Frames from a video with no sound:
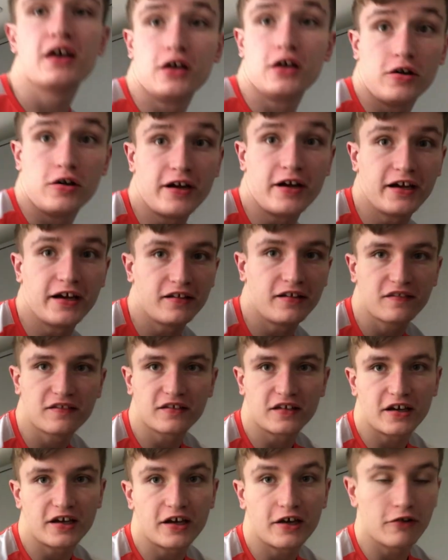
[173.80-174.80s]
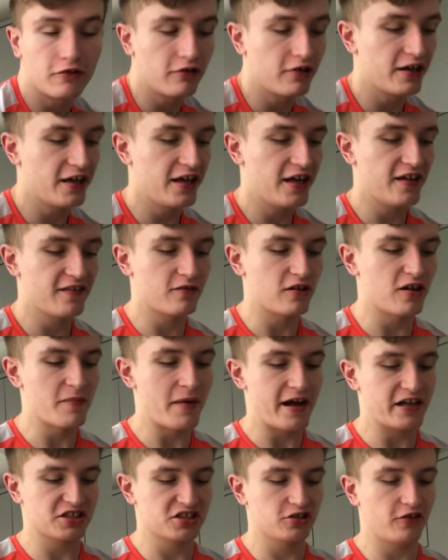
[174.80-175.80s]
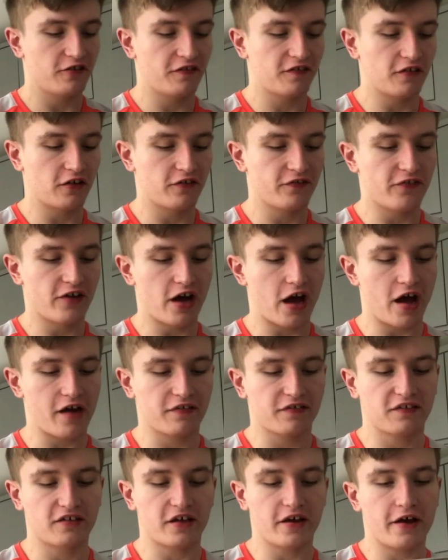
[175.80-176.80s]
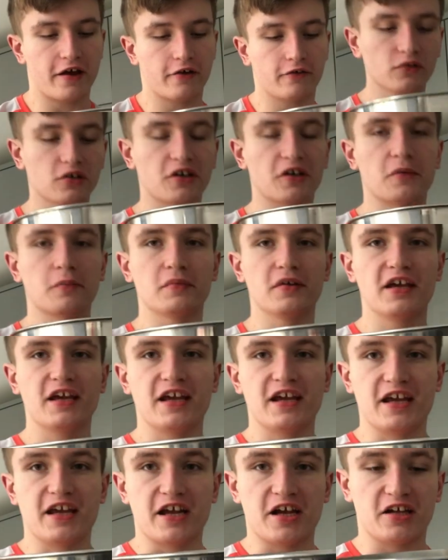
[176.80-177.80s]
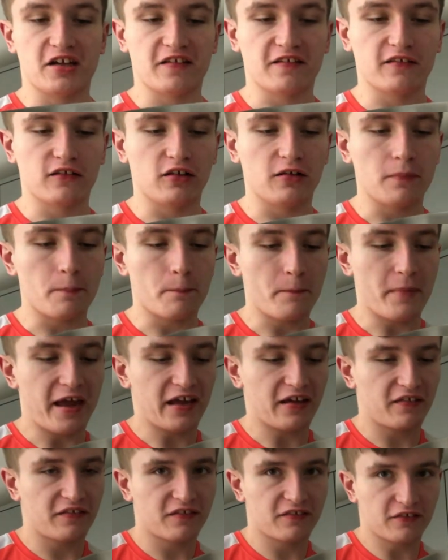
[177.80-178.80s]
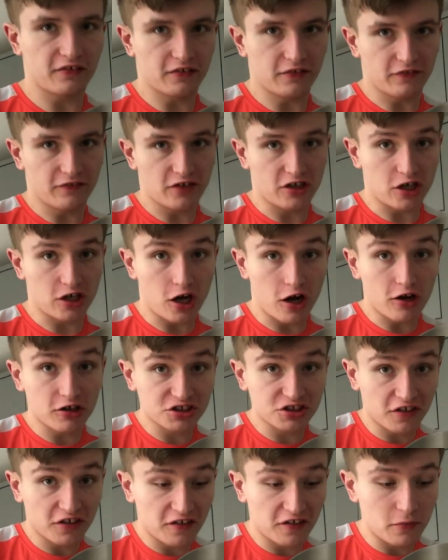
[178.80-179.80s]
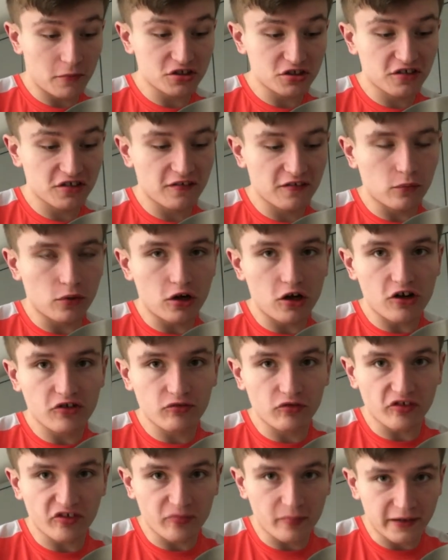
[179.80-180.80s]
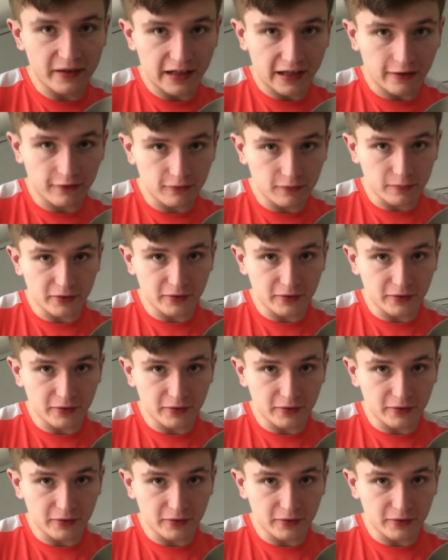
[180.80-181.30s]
Okay, so here's what I've managed to do so far. So in this little mix, so I can't show you too much because the water will spill out,